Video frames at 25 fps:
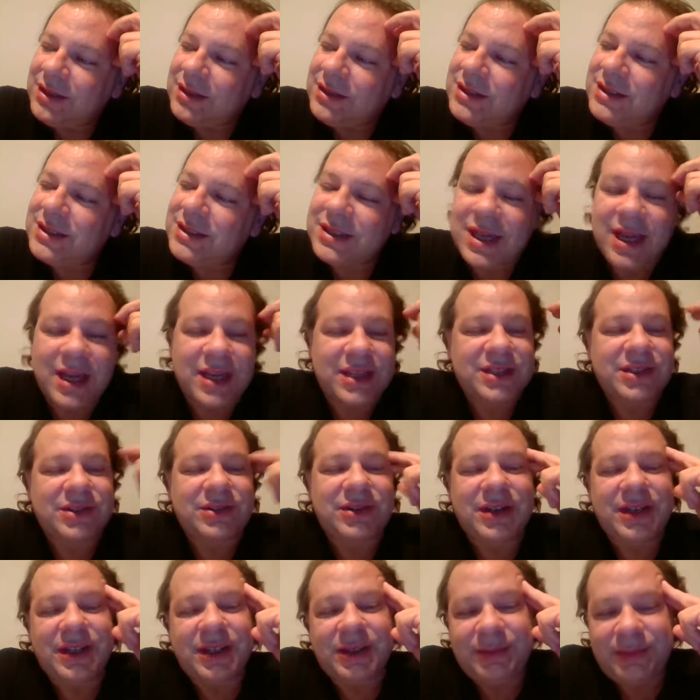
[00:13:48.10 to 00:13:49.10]
this guy's
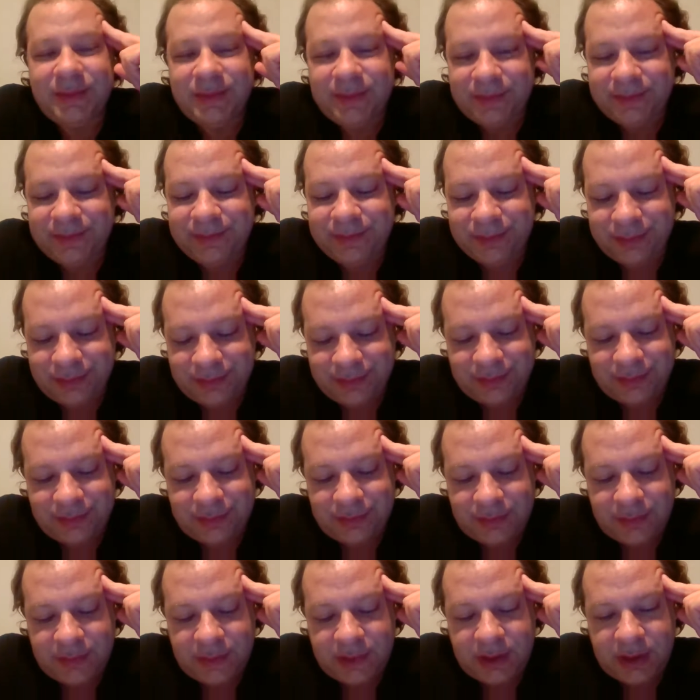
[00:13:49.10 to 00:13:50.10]
great.
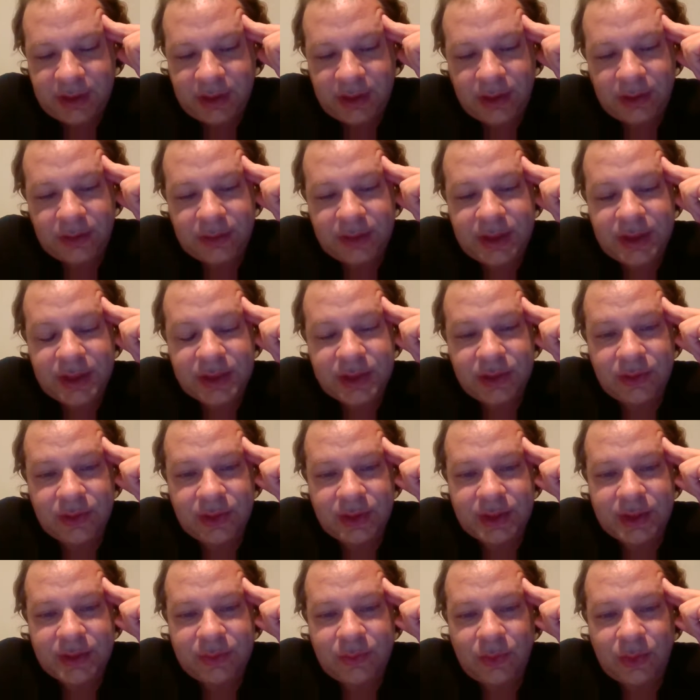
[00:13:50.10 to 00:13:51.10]
He's
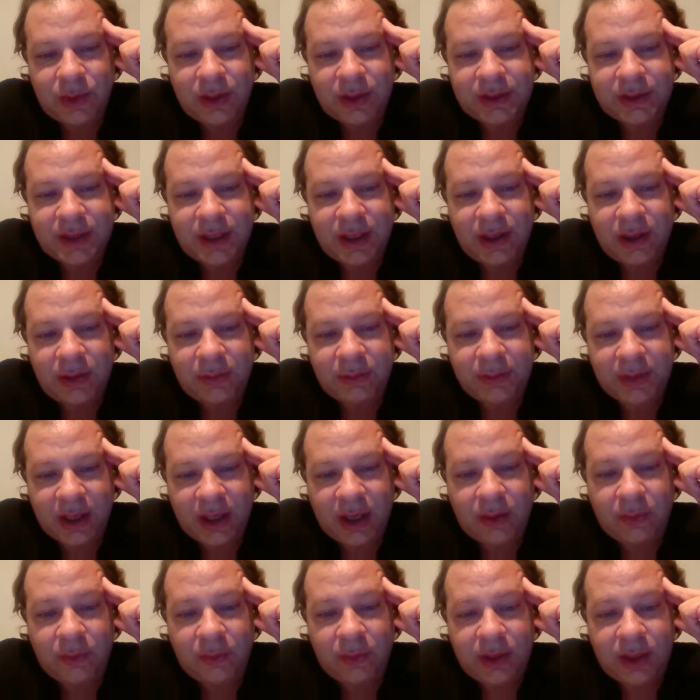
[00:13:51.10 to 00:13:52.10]
always wanted to help me
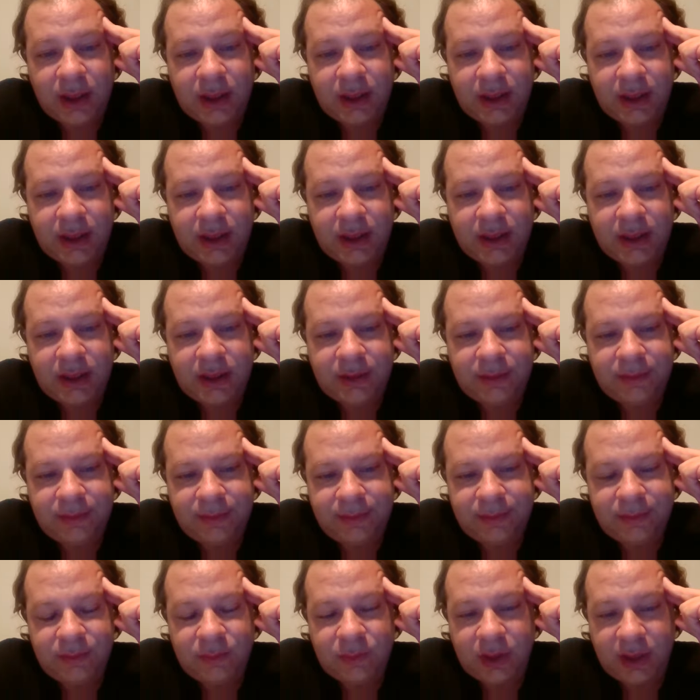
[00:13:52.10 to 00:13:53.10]
out when I needed it,
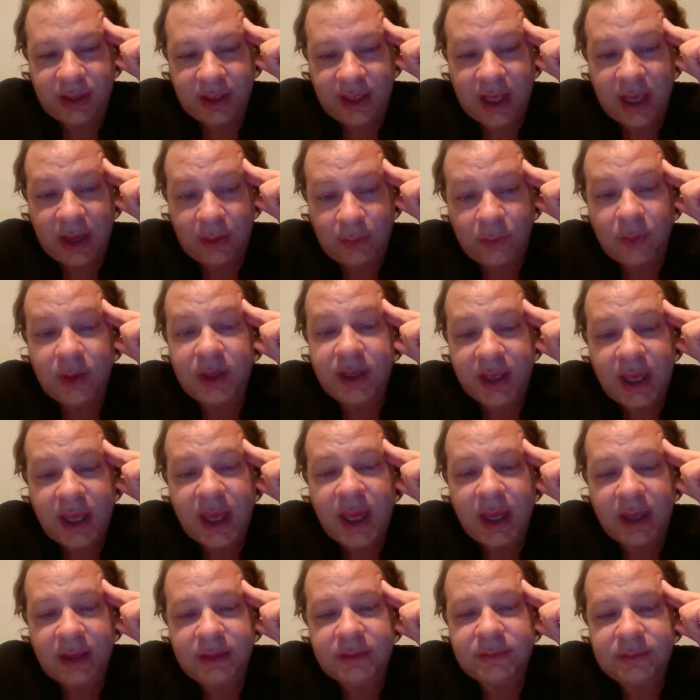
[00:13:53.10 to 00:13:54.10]
when he
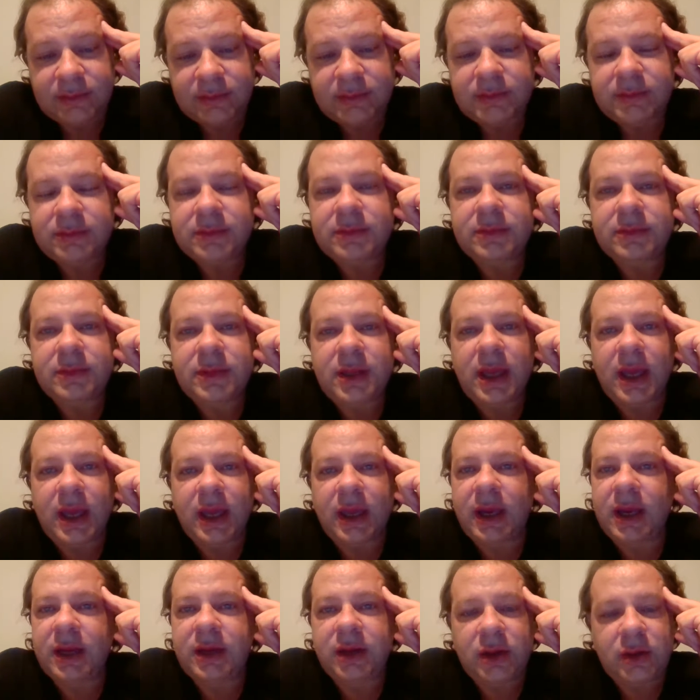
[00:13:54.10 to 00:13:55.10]
can.
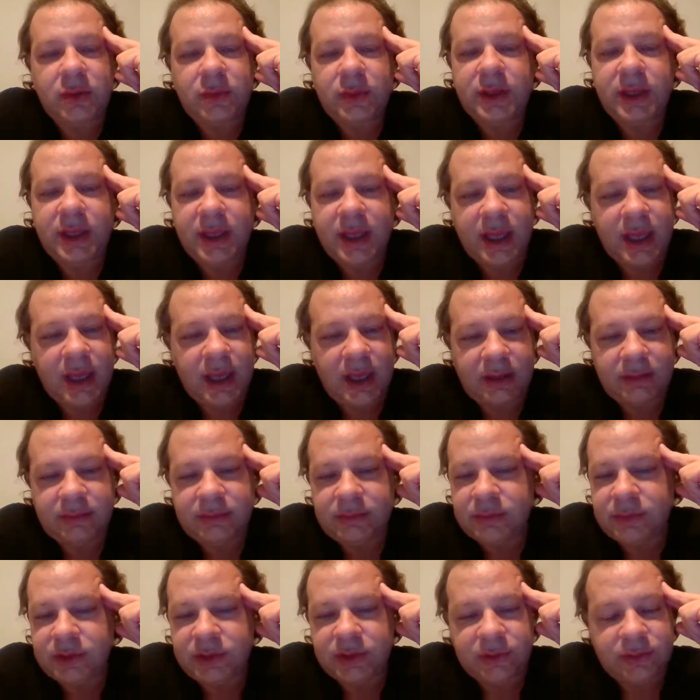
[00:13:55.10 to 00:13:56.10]
And I know he can't
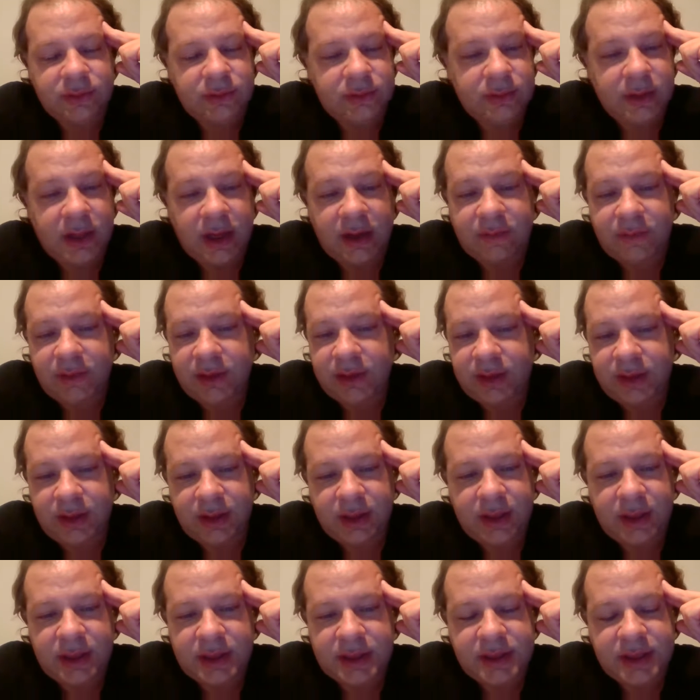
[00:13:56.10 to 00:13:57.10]
do
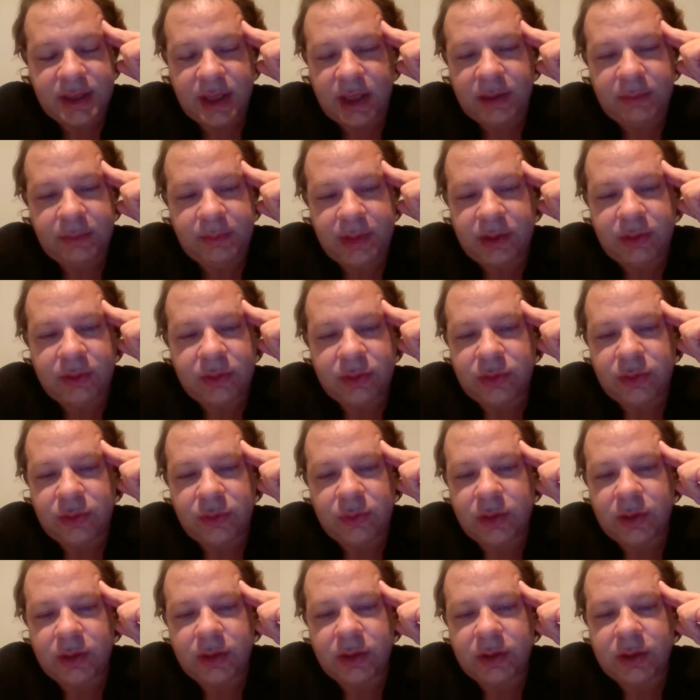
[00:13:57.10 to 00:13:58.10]
everything. He's not a miracle
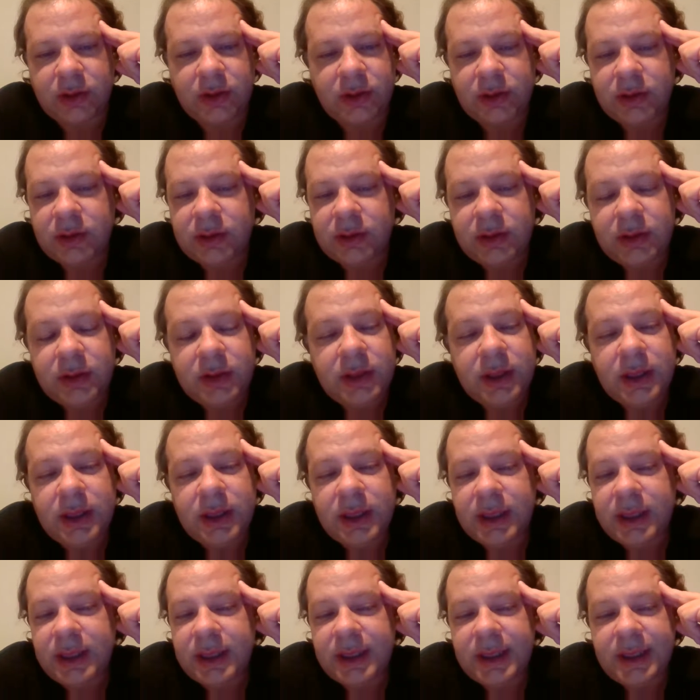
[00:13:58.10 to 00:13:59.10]
worker.
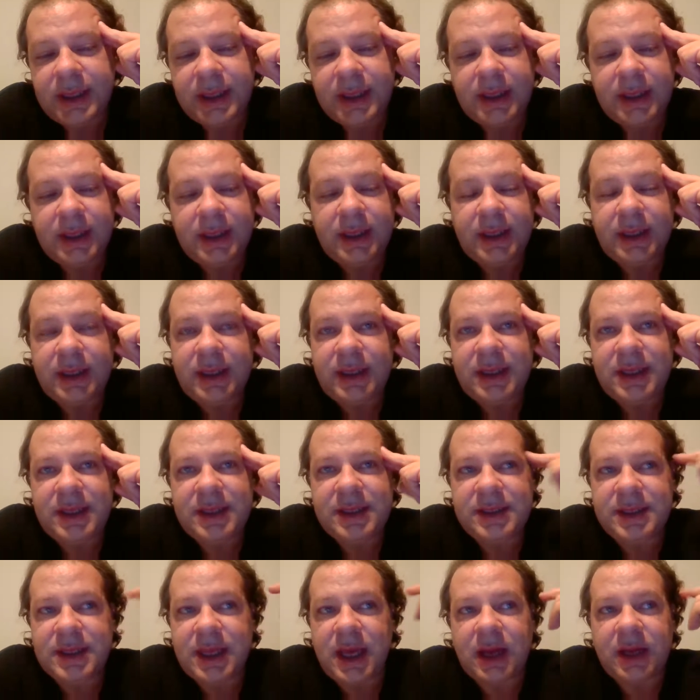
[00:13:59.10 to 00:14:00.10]

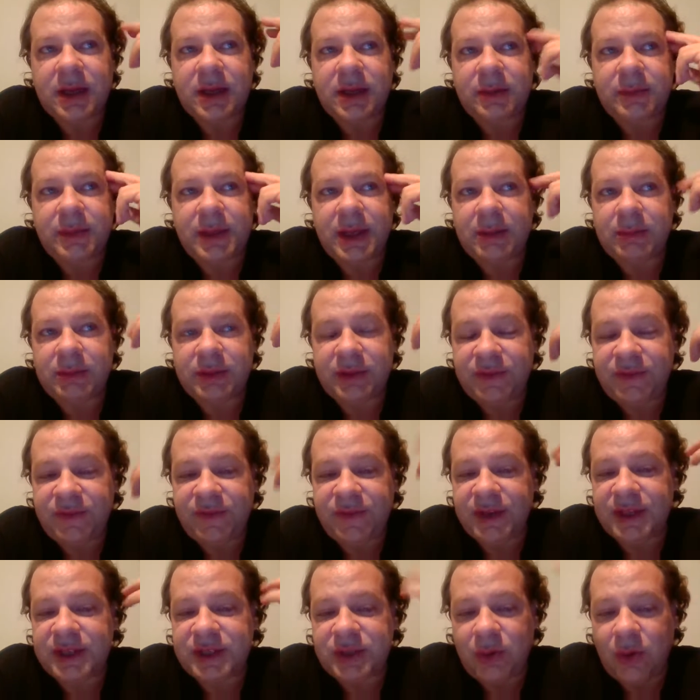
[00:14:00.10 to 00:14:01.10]
He's not going to be able to
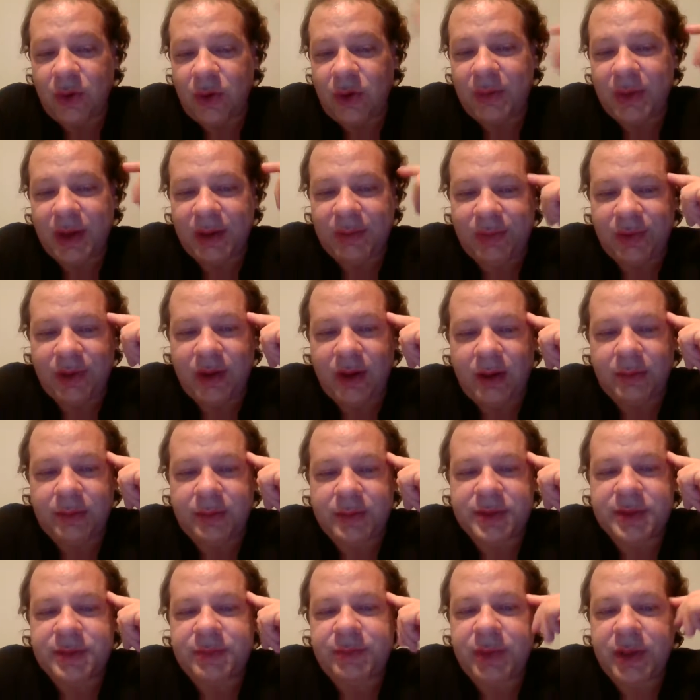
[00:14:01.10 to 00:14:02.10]
fix all my
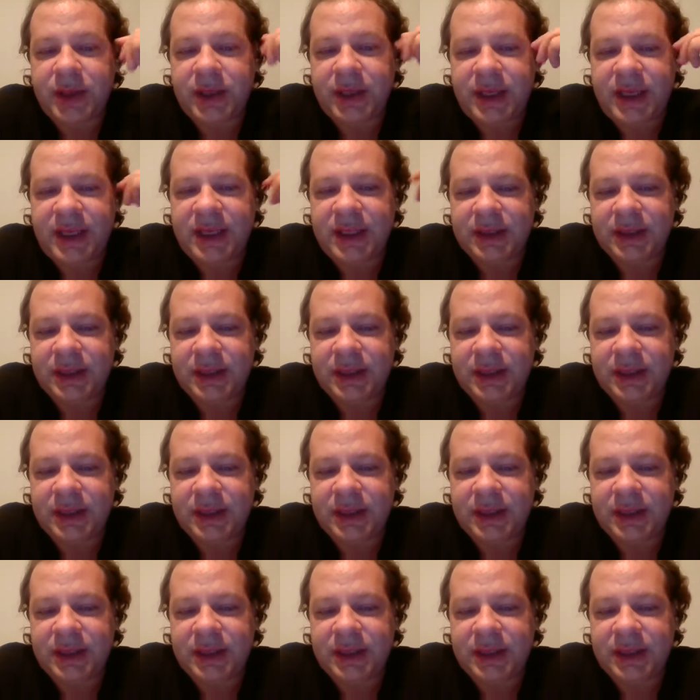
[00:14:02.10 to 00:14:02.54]
problems, but he